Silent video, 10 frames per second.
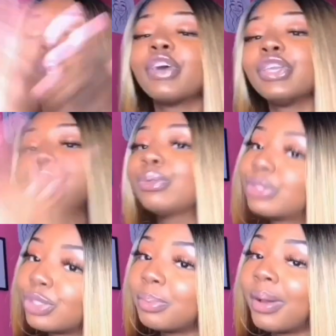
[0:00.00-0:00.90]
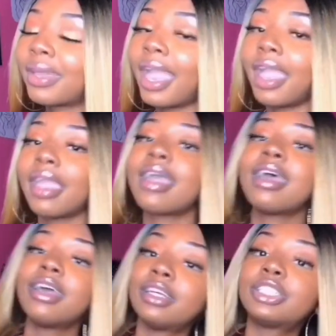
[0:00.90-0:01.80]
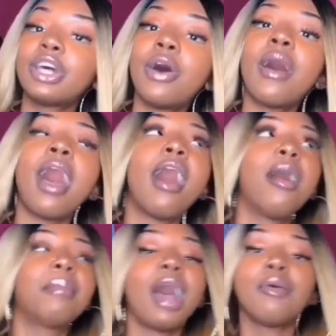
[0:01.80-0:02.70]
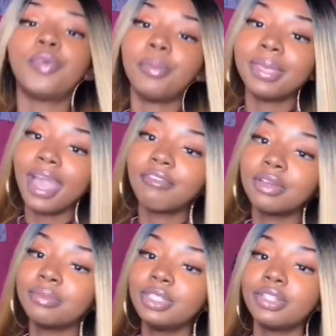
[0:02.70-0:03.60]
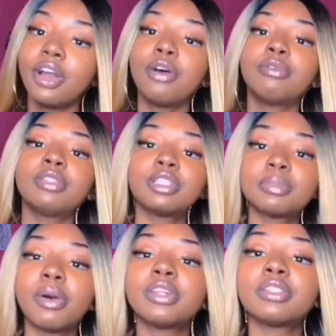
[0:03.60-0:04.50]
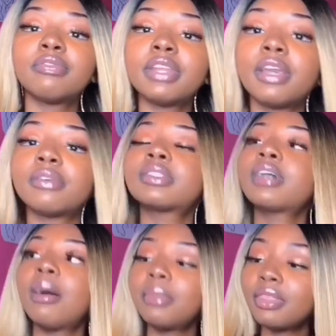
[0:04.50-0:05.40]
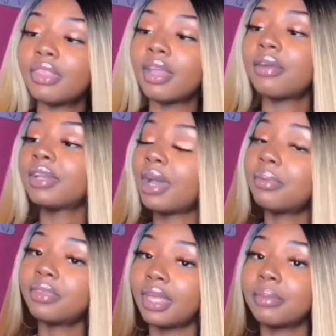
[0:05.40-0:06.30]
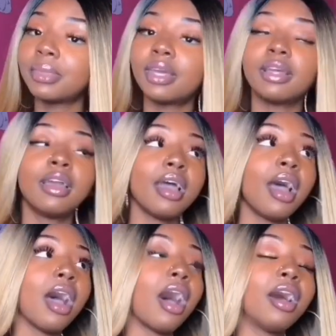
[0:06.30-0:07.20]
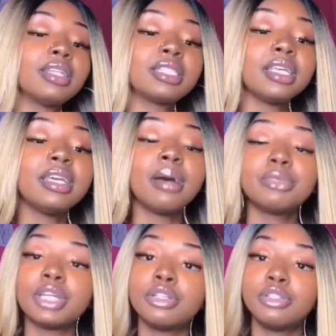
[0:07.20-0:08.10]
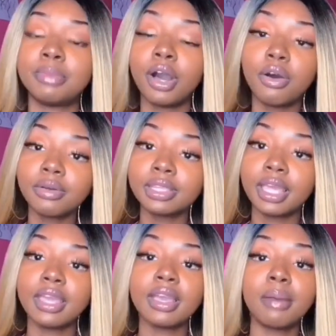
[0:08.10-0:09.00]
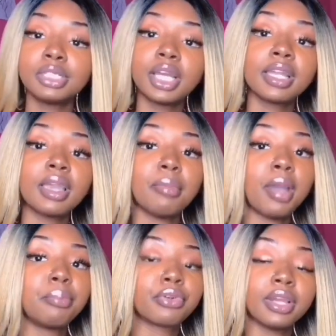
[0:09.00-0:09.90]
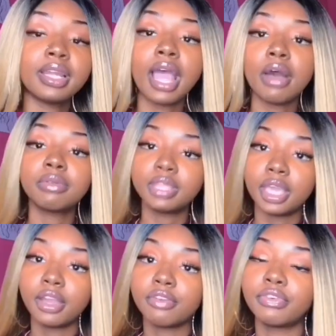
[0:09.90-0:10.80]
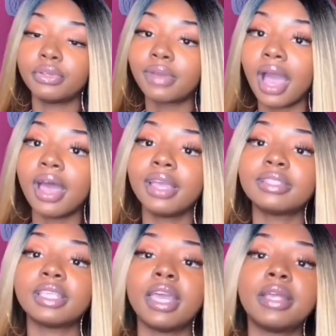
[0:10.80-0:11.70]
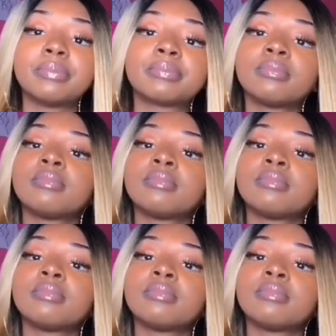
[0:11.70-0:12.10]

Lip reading: over YouTube, okay? So I will be having, you know, the sponsored videos coming there now and then, but honestly, I'm trying to do my own thing. I'm trying to get my brand out there for you guys, and